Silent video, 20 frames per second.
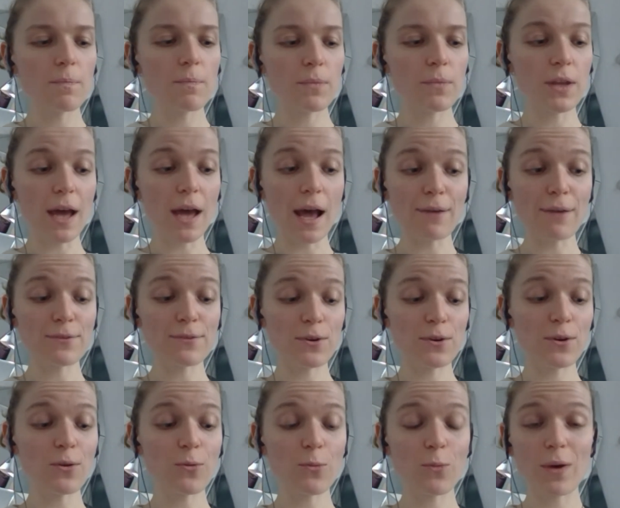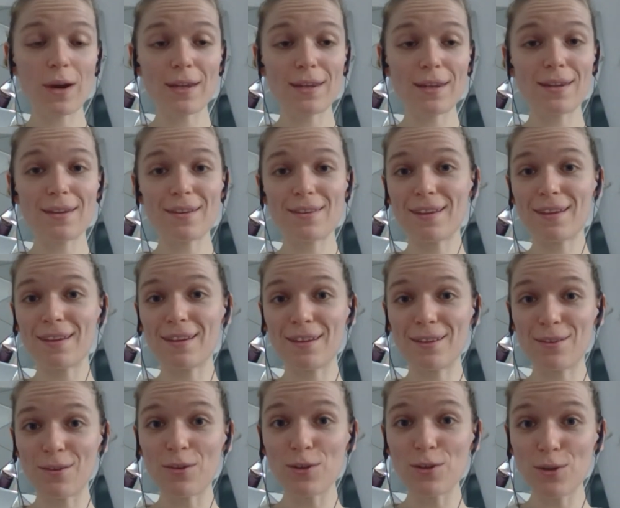But after, when
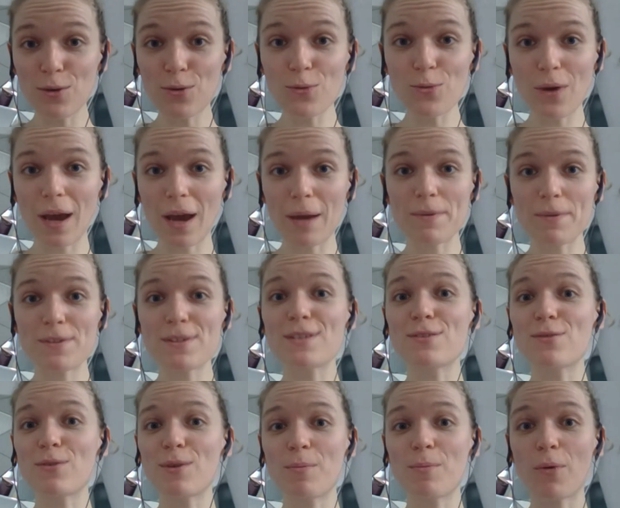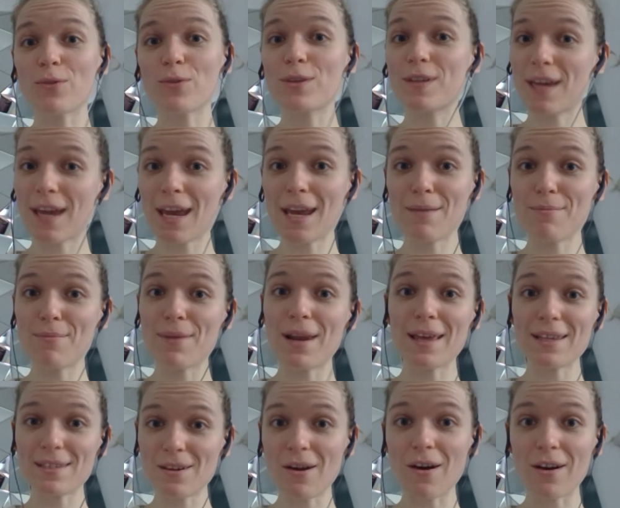the new IPCC report came
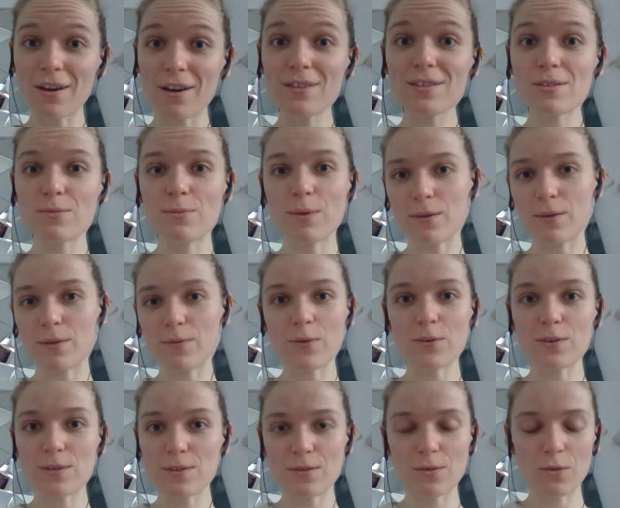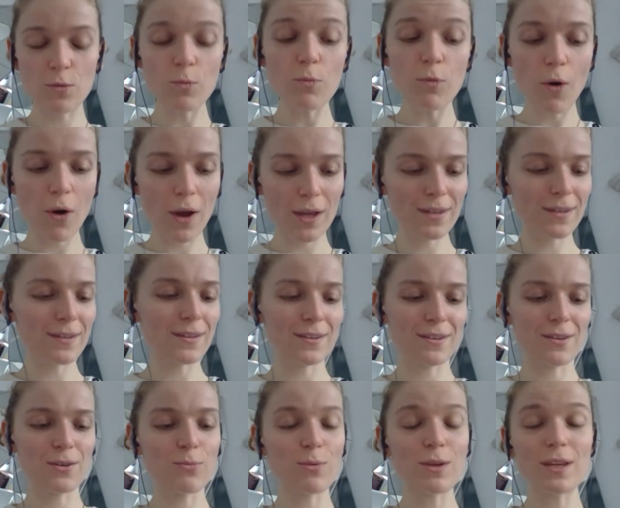last August, but the group one
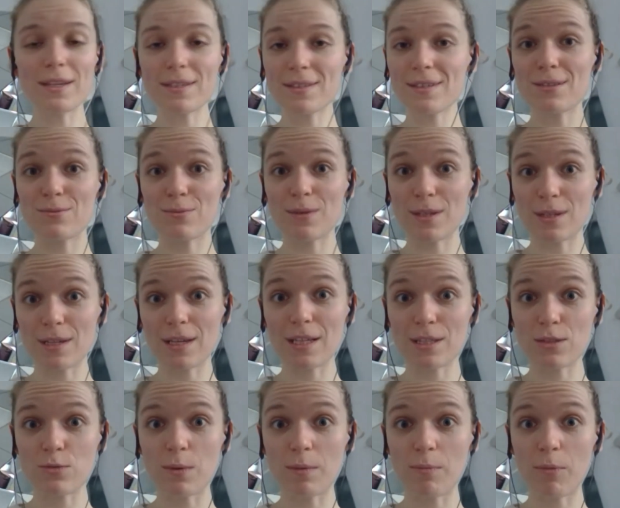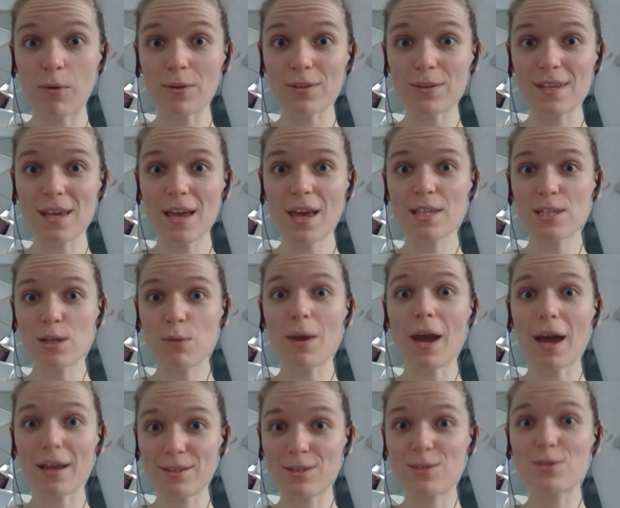released its reports, so we
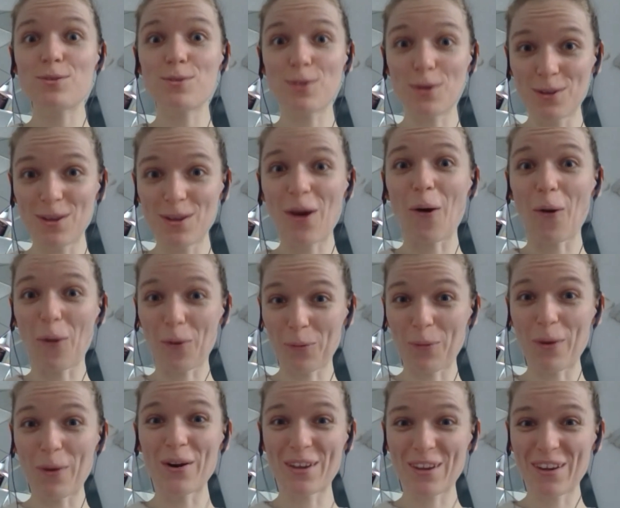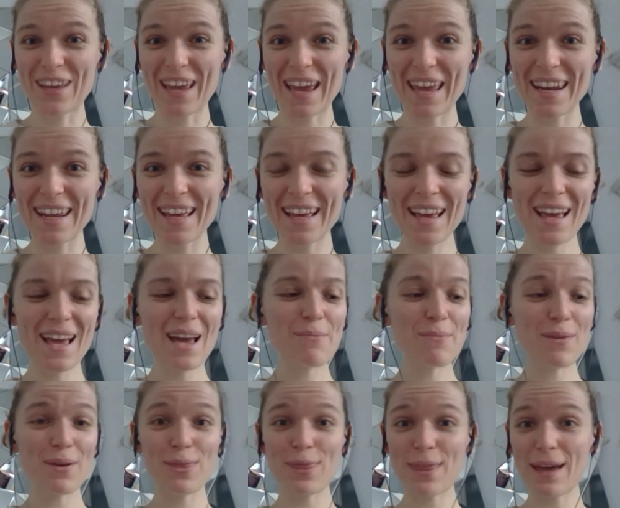had to do the whole work again.
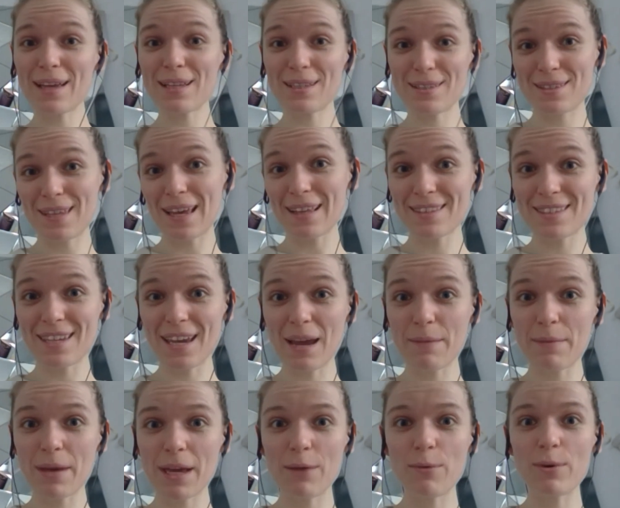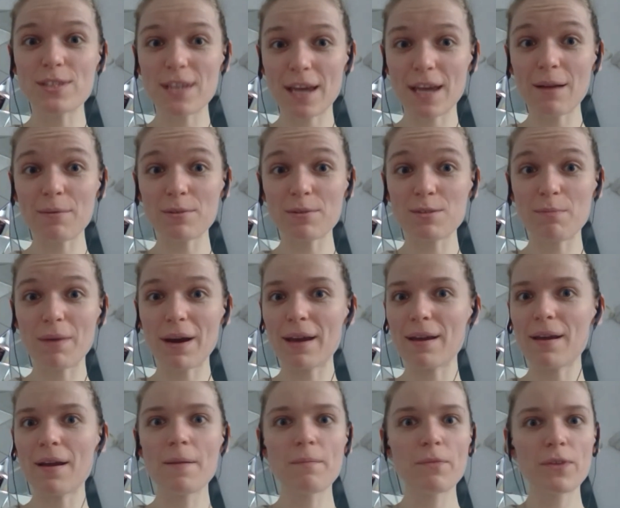But that time he was helped
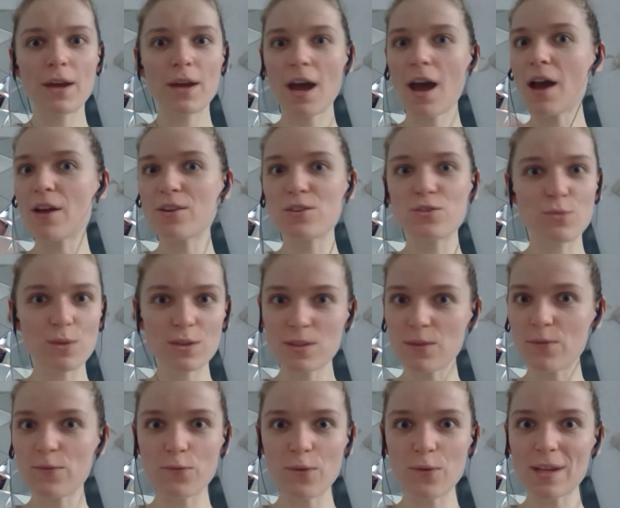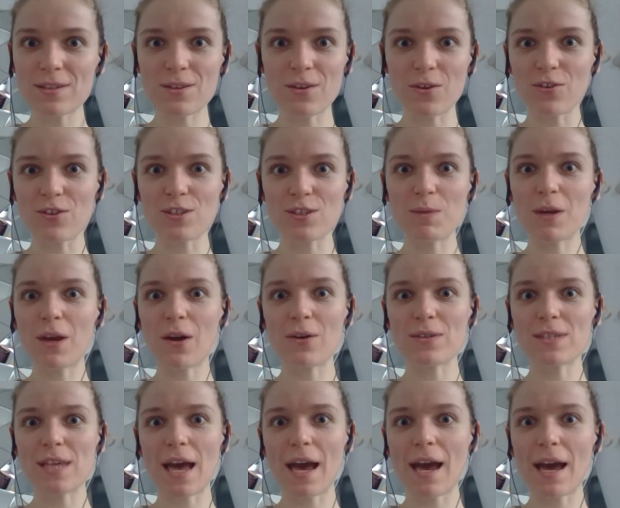by hundreds of freskers,
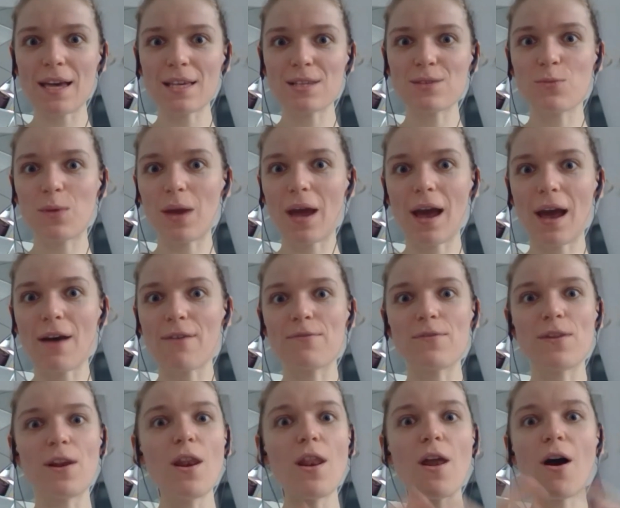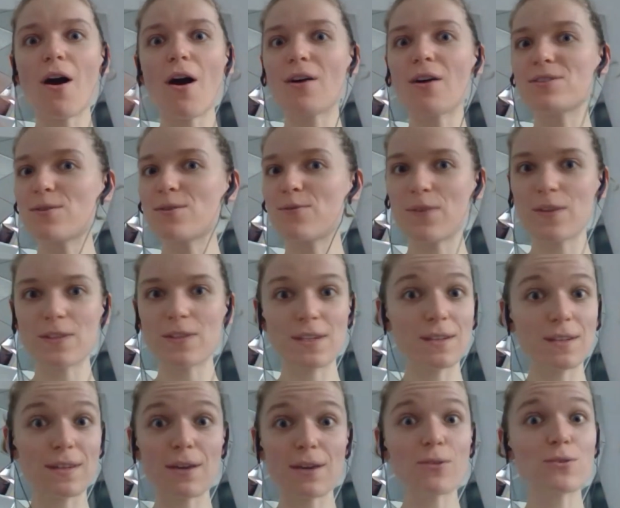because as we have lots of
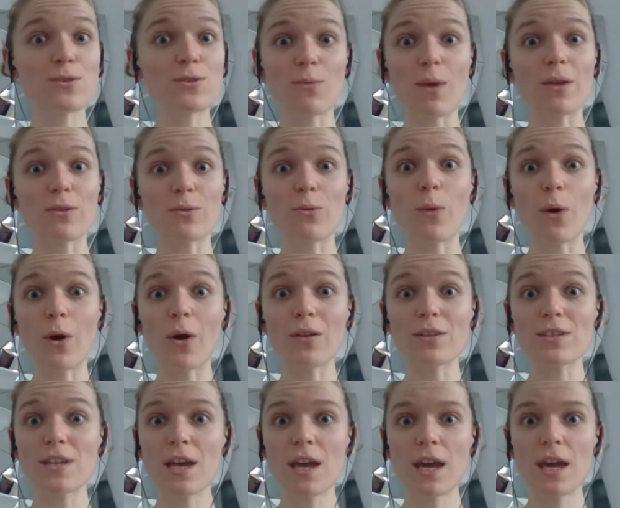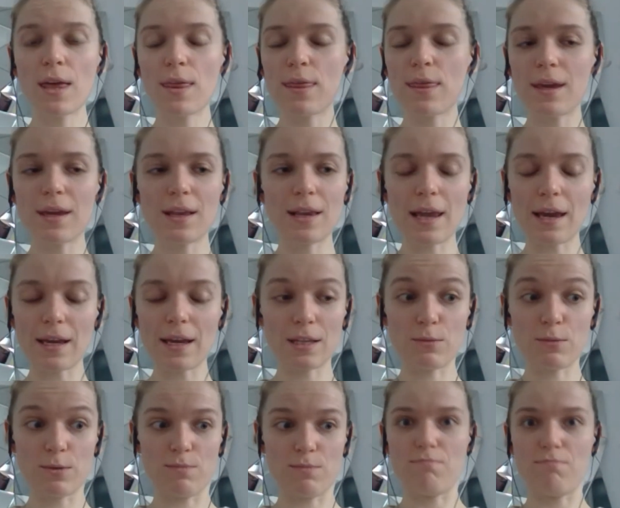facilitators around the world,
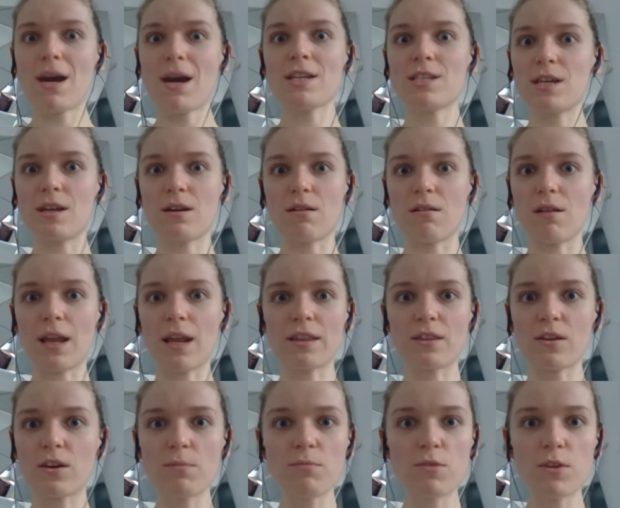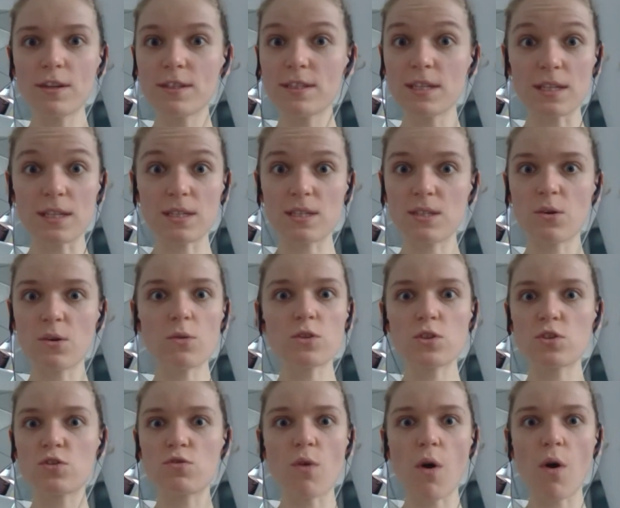it was magical. Like the community is so
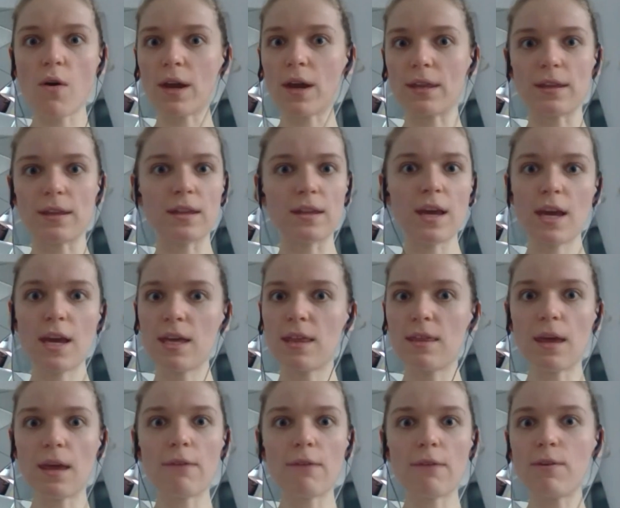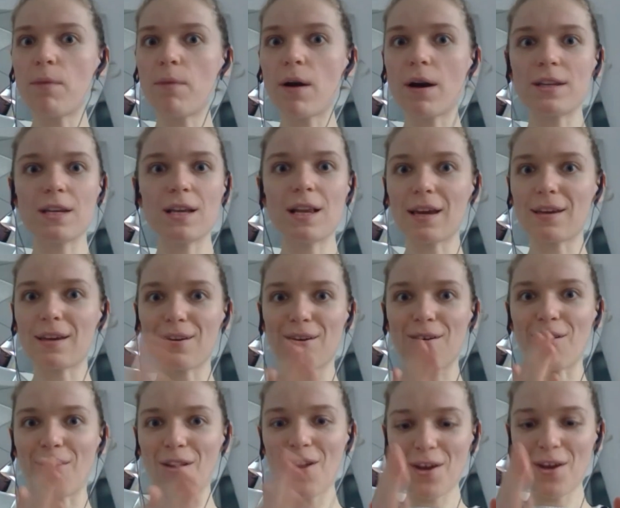strong, and everybody
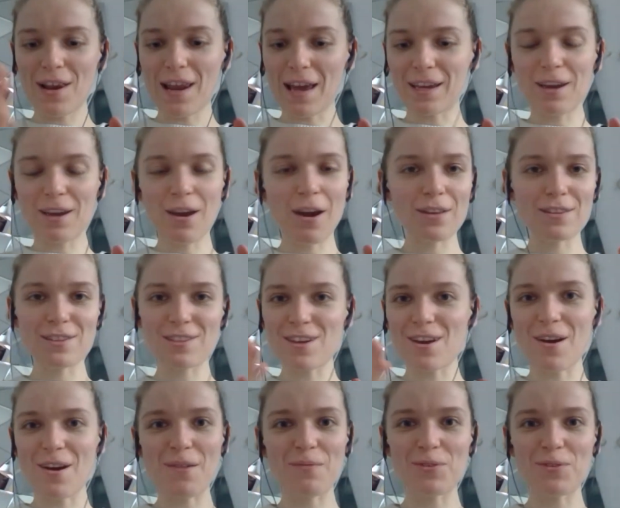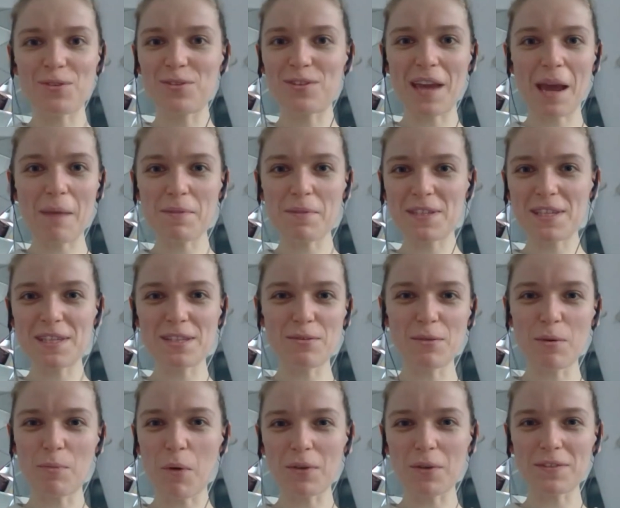cut the IPCC
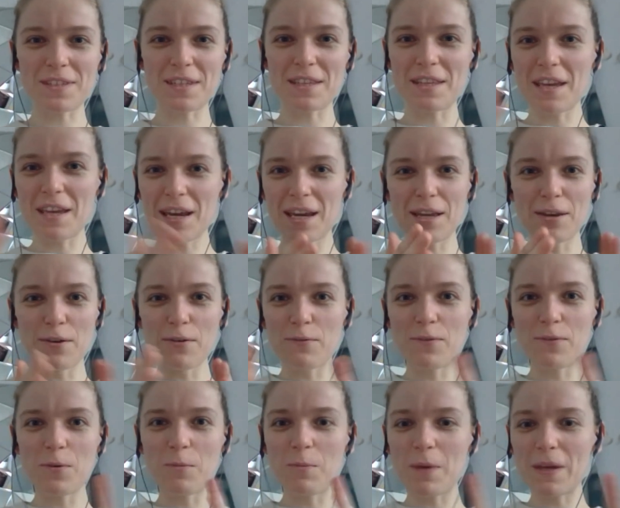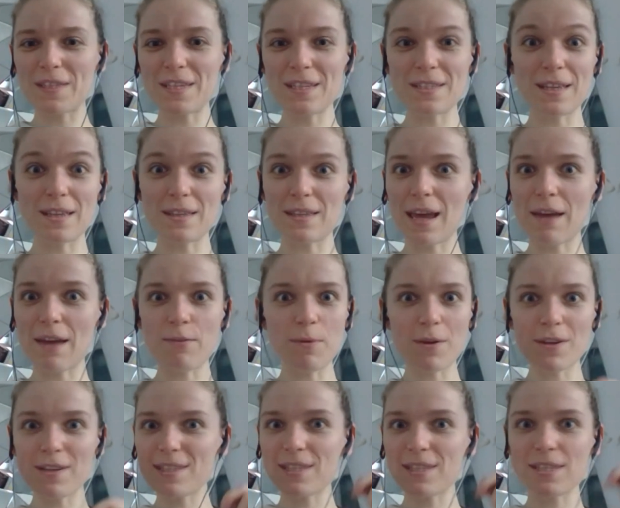reports in a few pieces, and
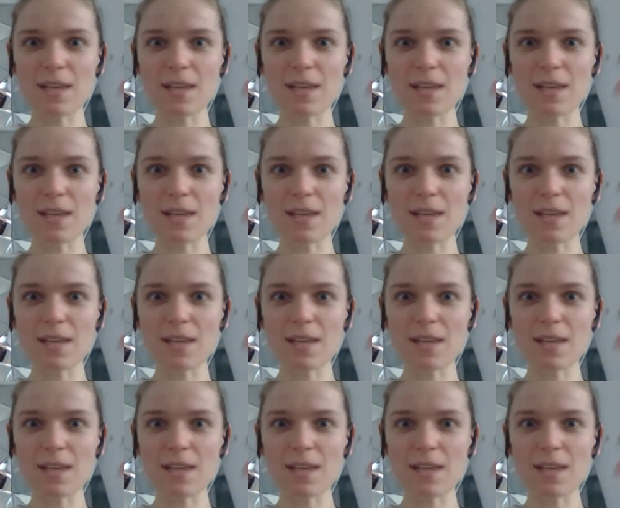everybody